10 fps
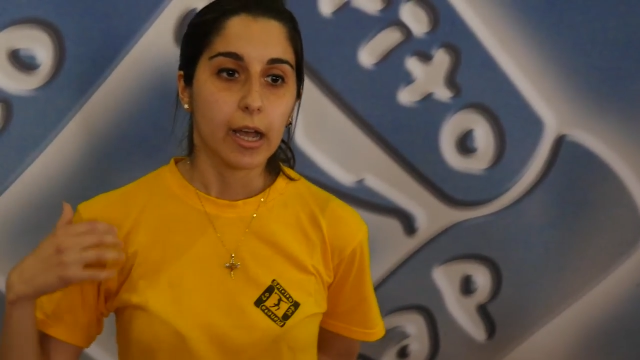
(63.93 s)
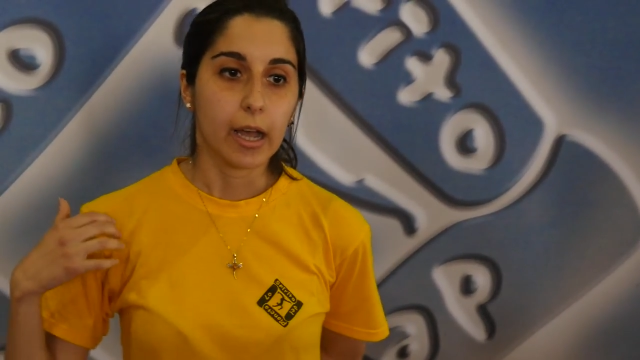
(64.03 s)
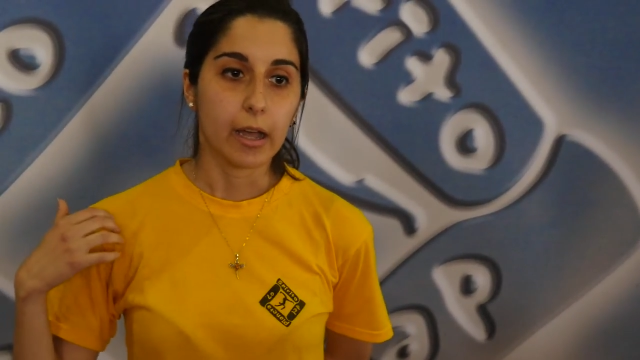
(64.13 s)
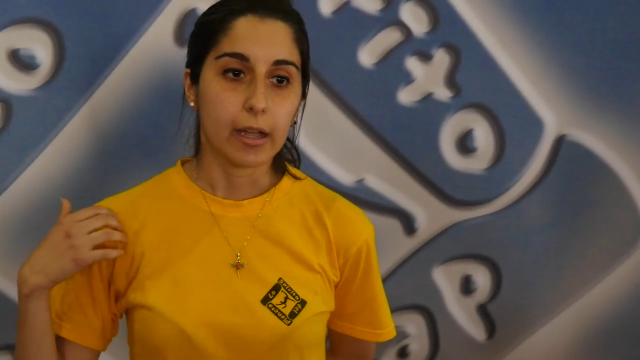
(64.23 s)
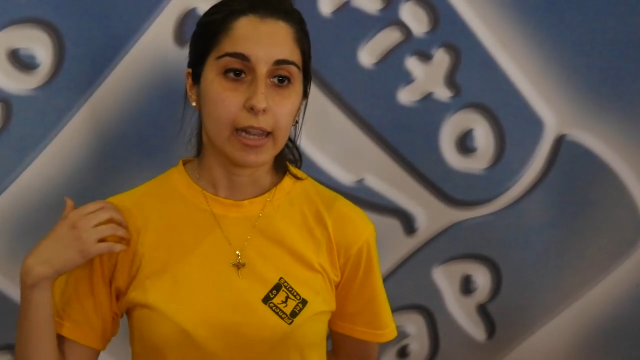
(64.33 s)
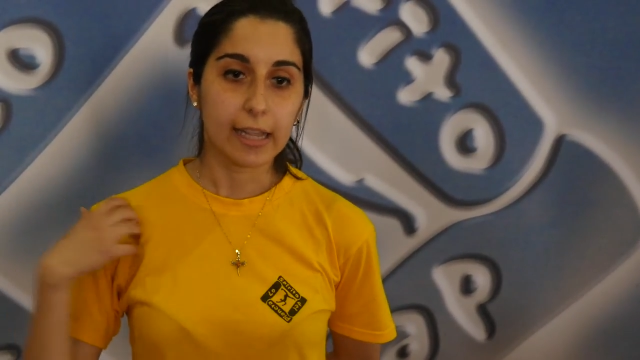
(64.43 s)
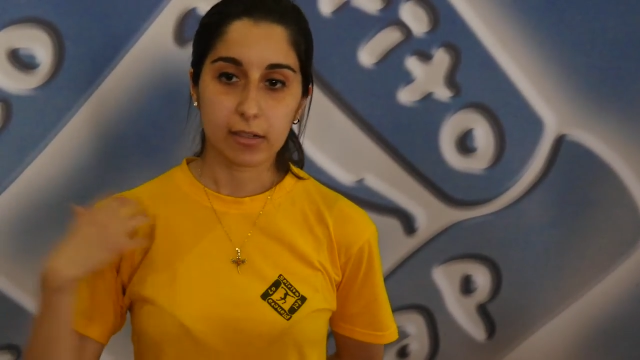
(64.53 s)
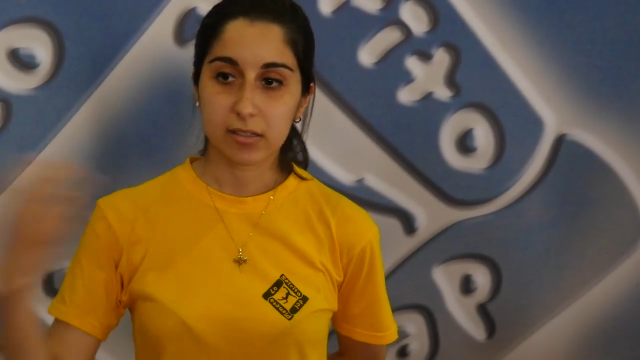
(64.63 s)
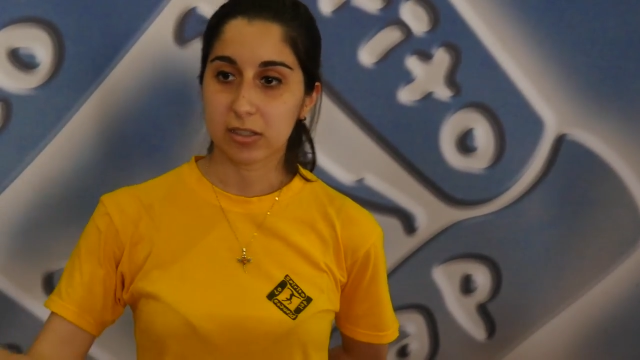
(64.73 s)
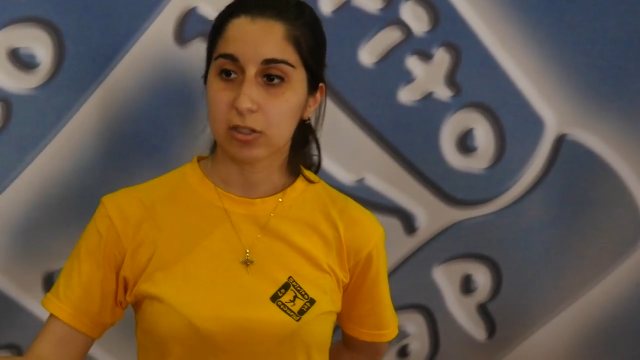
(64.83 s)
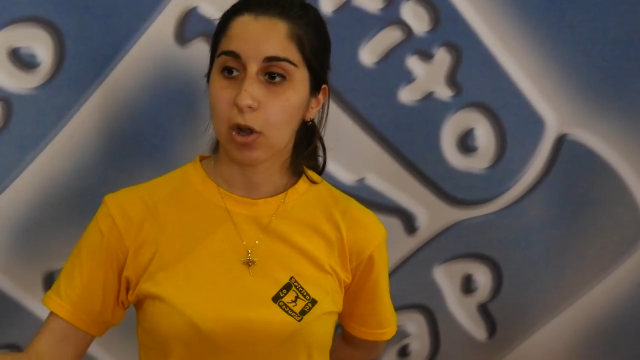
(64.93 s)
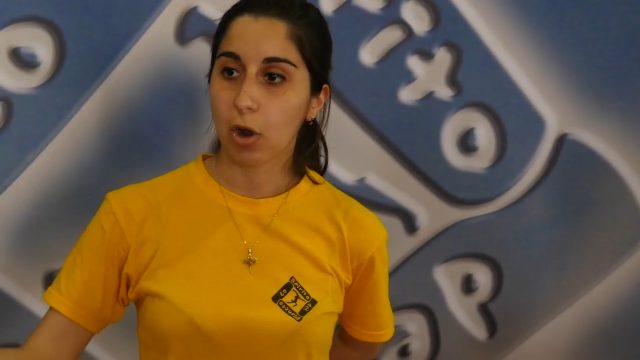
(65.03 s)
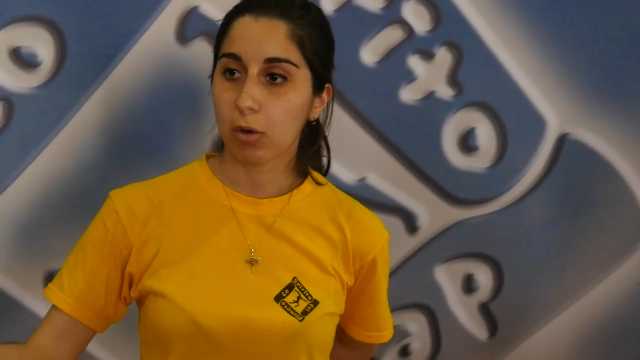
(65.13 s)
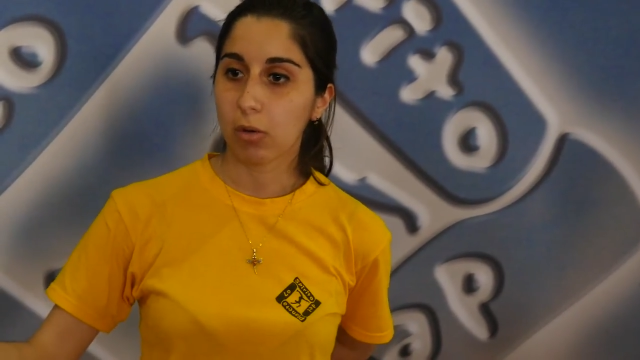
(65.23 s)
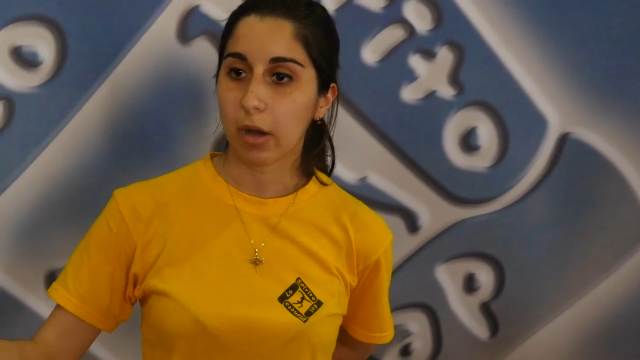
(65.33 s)
let us
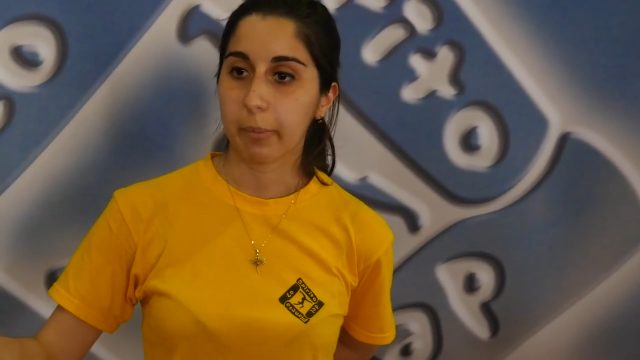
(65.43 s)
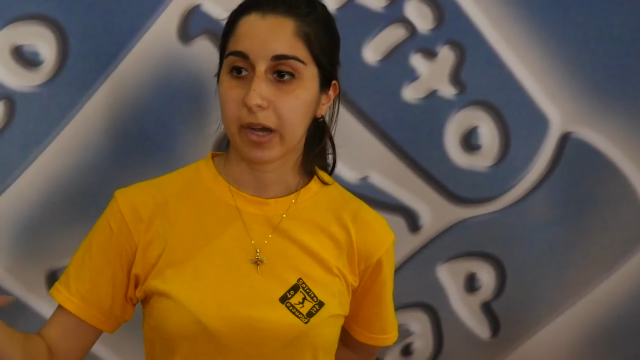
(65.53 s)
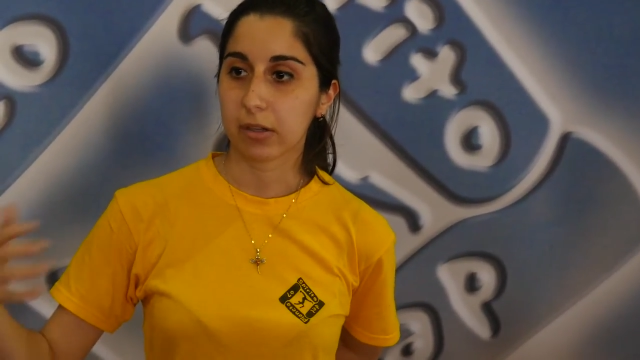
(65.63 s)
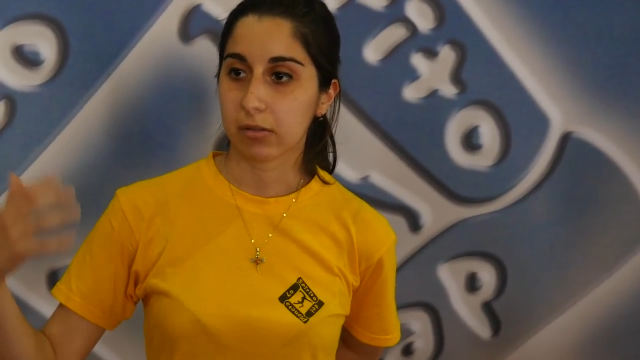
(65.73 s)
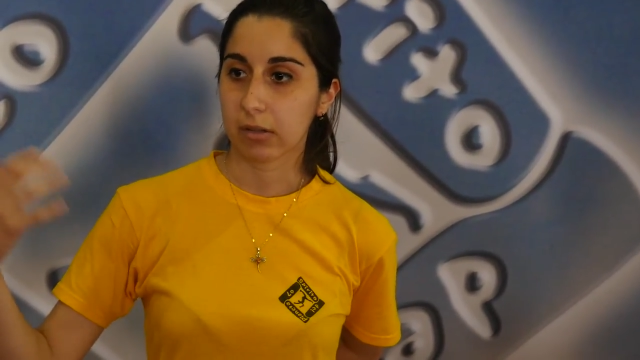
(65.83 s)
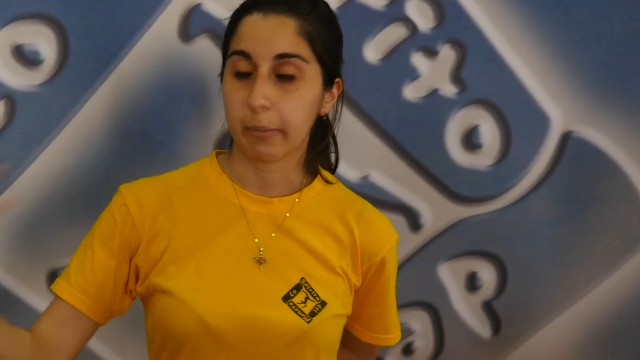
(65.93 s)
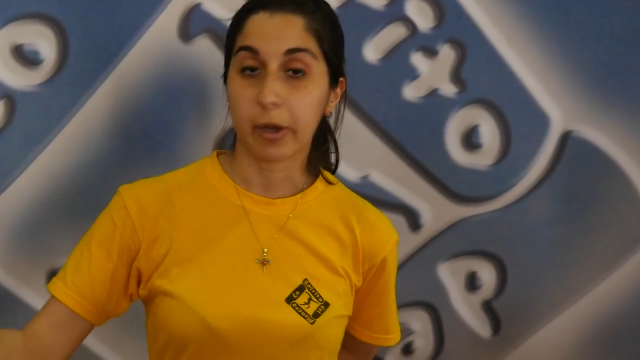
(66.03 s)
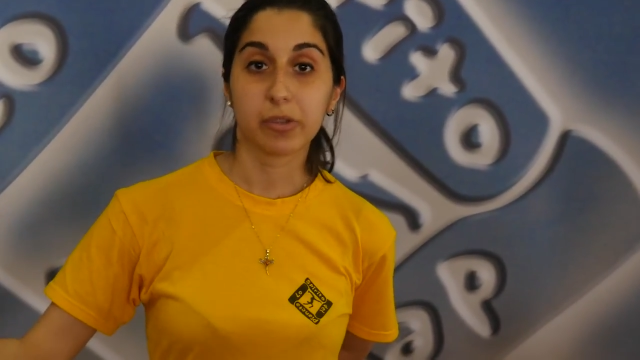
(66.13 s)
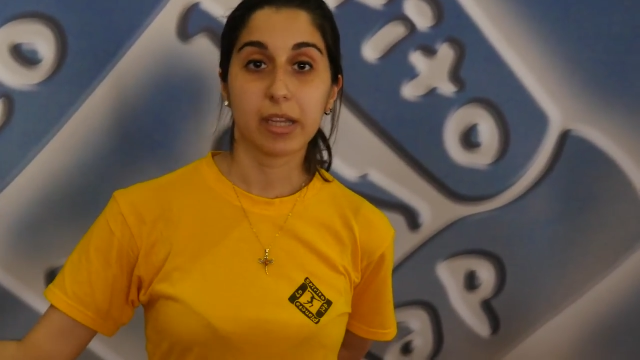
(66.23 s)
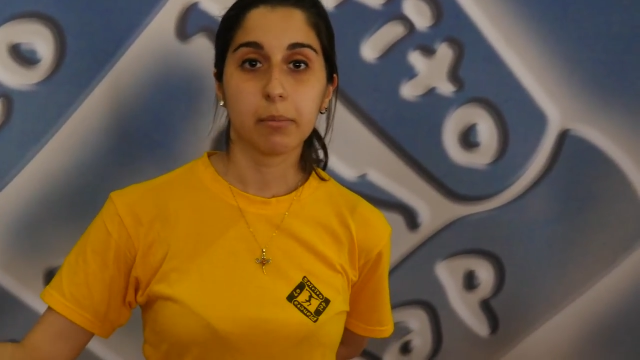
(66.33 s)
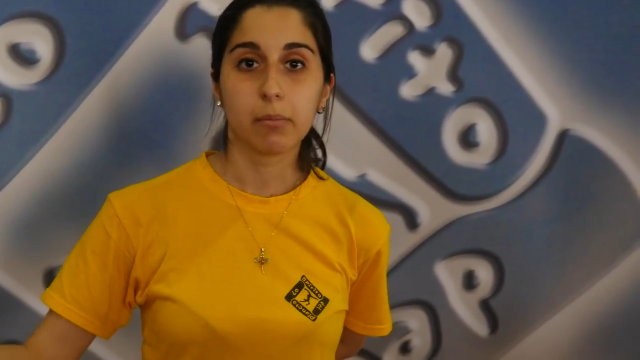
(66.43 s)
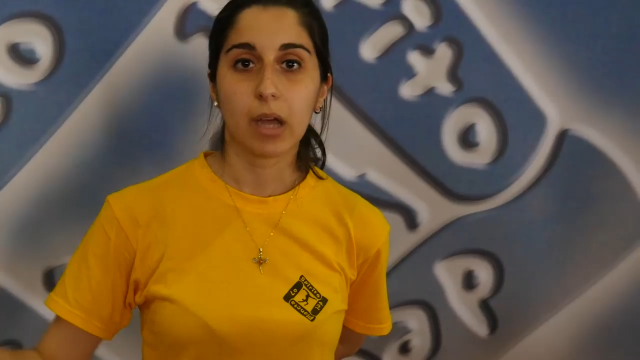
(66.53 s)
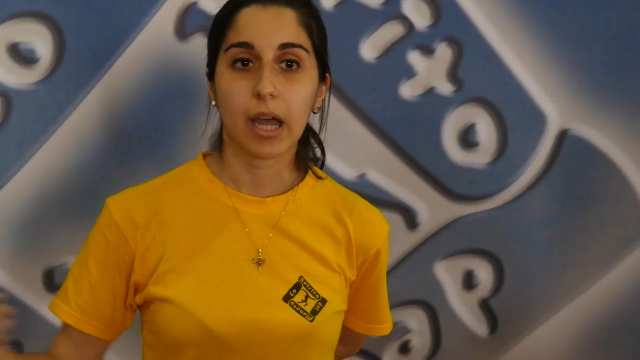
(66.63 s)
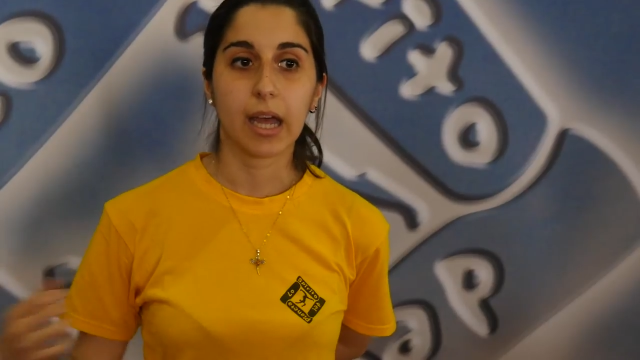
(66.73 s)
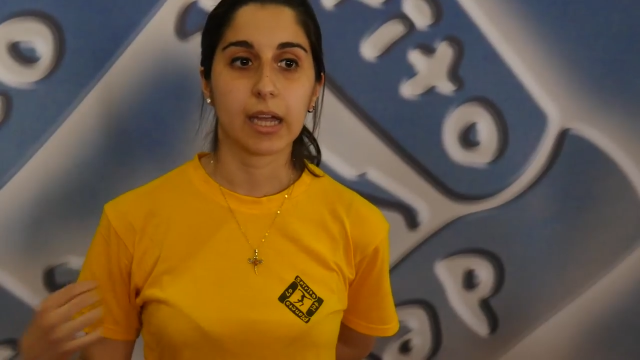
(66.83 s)
know about them
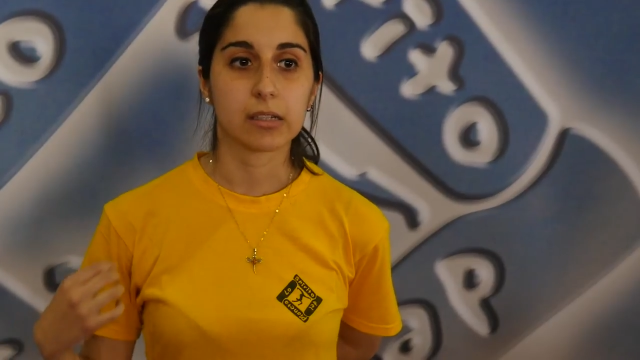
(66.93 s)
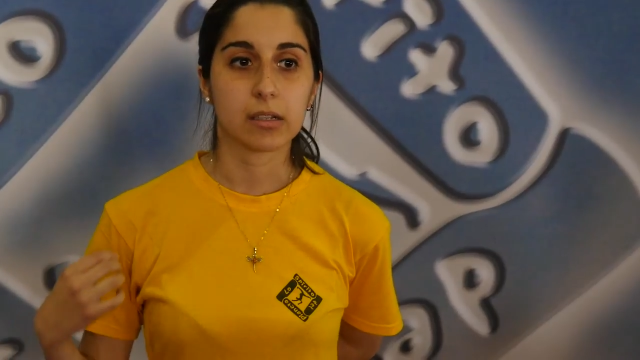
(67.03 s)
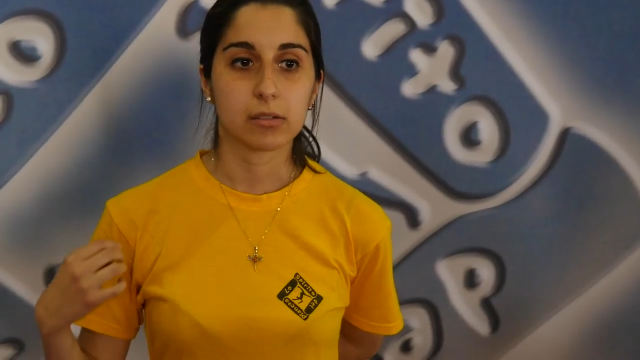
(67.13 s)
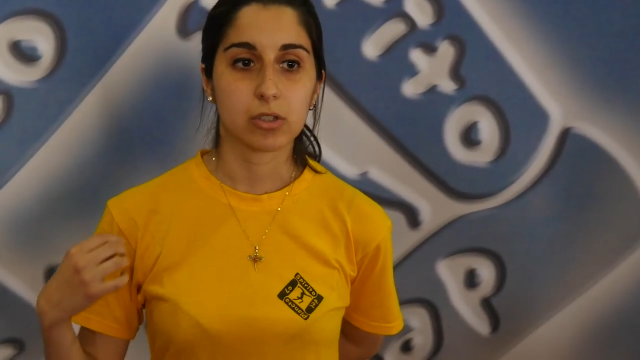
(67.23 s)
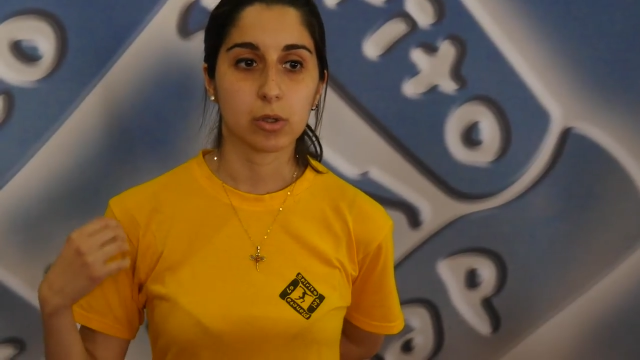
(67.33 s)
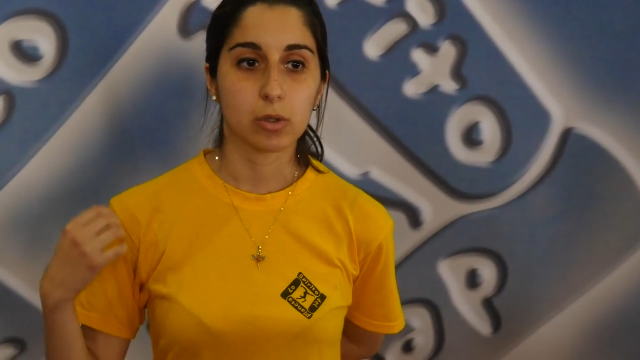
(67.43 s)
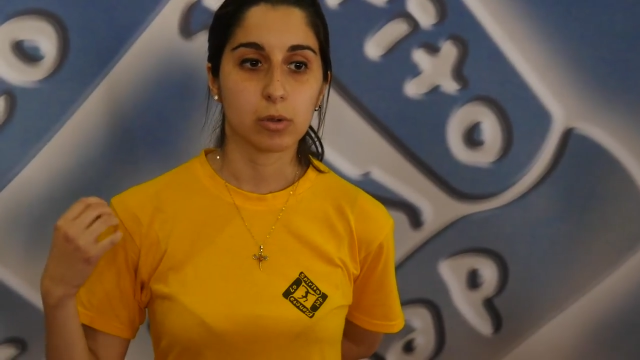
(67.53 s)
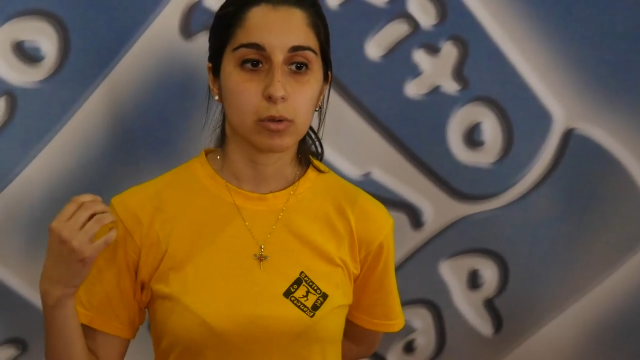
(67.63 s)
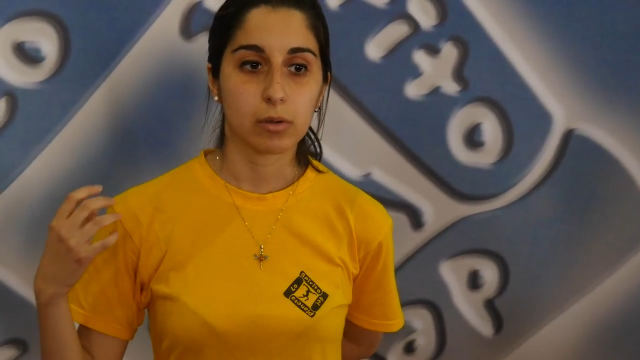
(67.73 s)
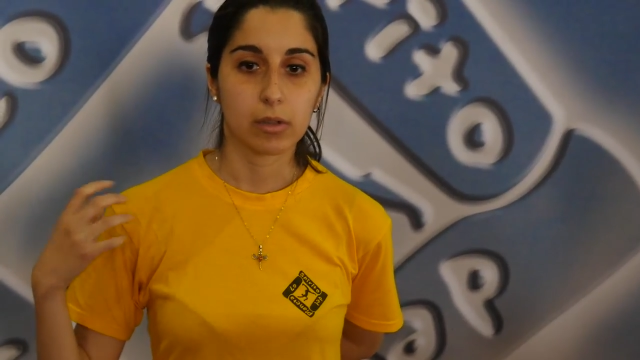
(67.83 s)
and to